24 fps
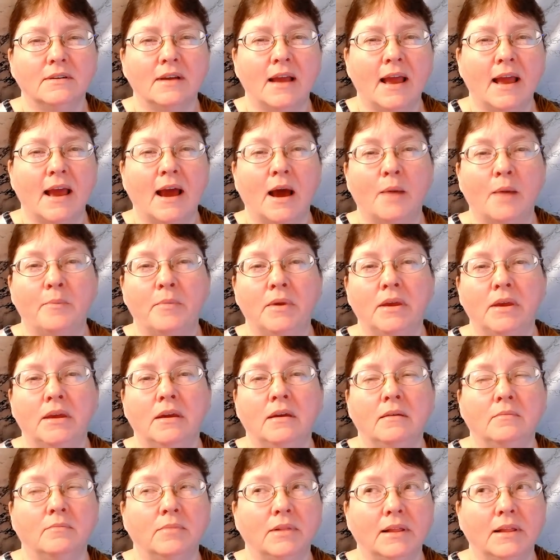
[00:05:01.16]
a
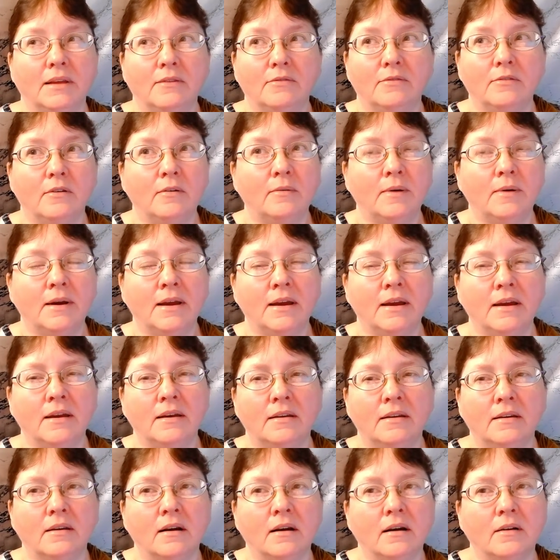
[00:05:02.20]
happy, playful way
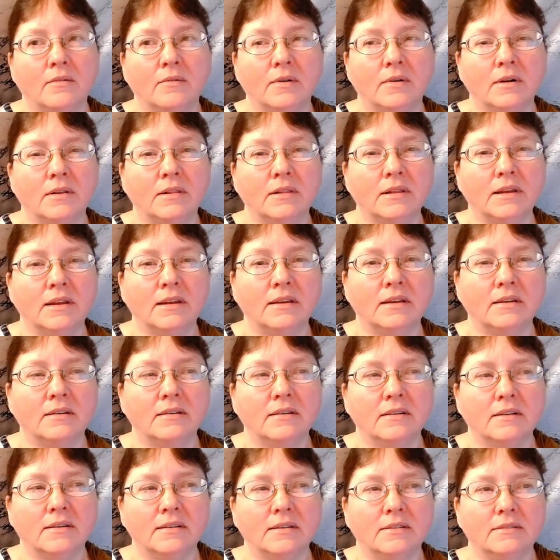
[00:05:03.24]
and not really
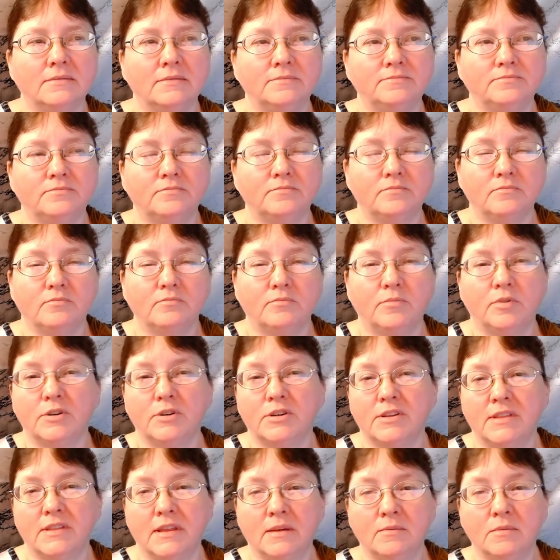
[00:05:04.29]

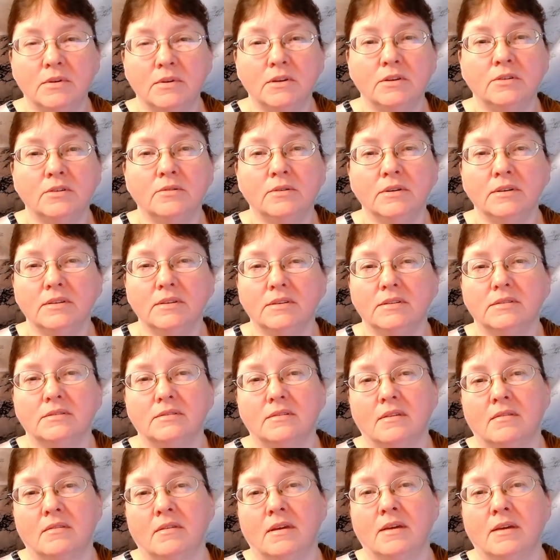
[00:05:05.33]
push them to do it,
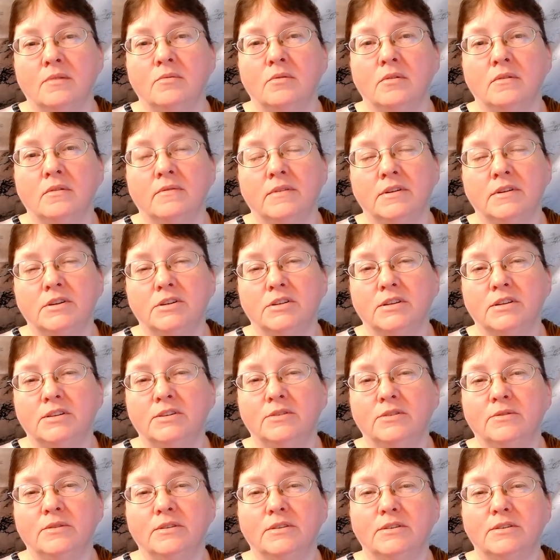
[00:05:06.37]
they will eventually
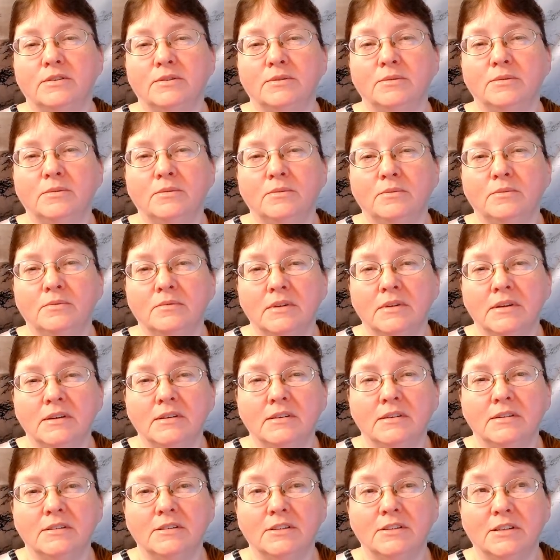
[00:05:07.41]
do it too,
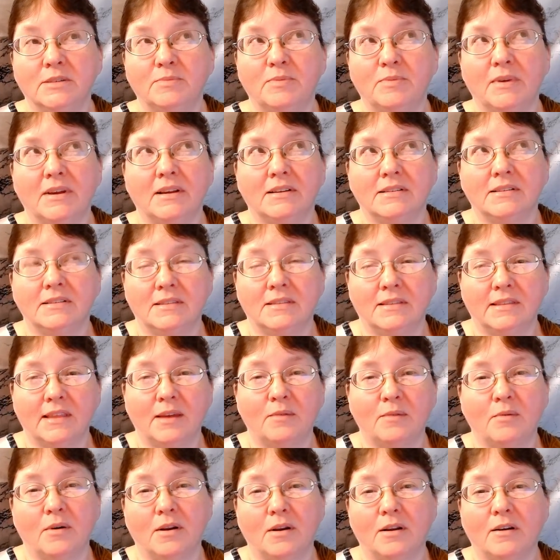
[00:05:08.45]
just because
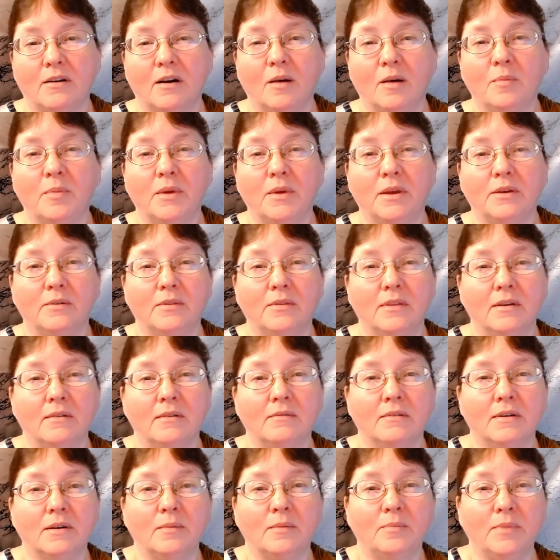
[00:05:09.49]
they want to copy you, they
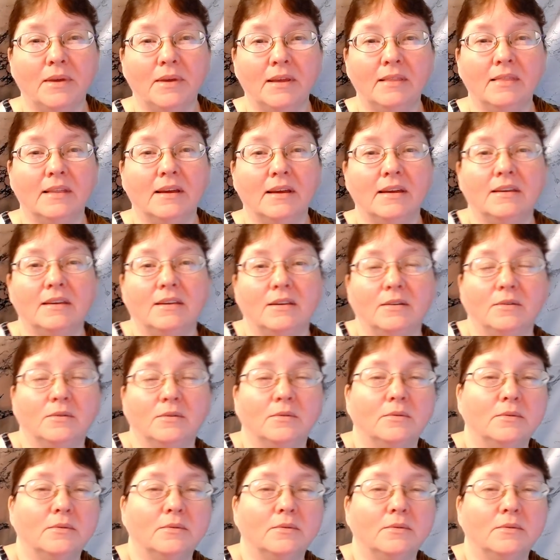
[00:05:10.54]
want to be like you,